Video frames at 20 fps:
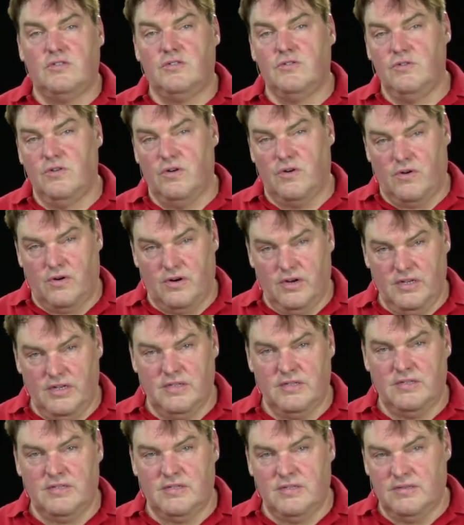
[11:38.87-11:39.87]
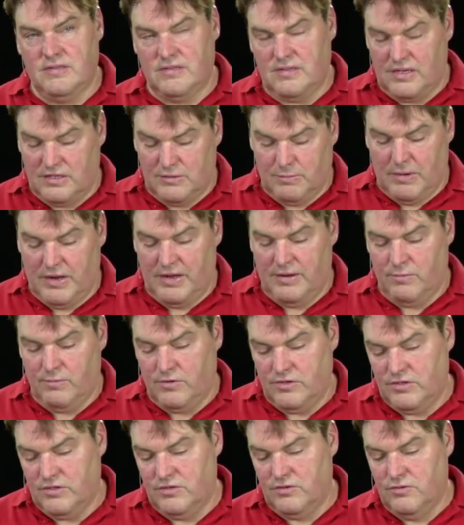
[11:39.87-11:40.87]
to your audience and explain
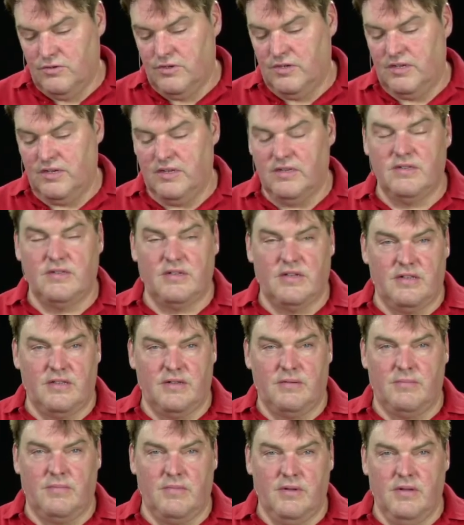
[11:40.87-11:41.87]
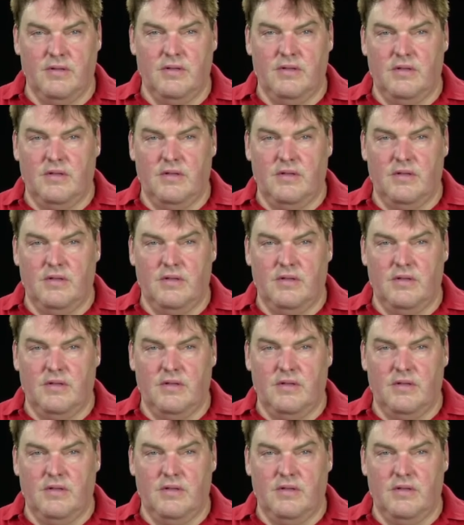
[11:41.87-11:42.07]
what you're doing and tell them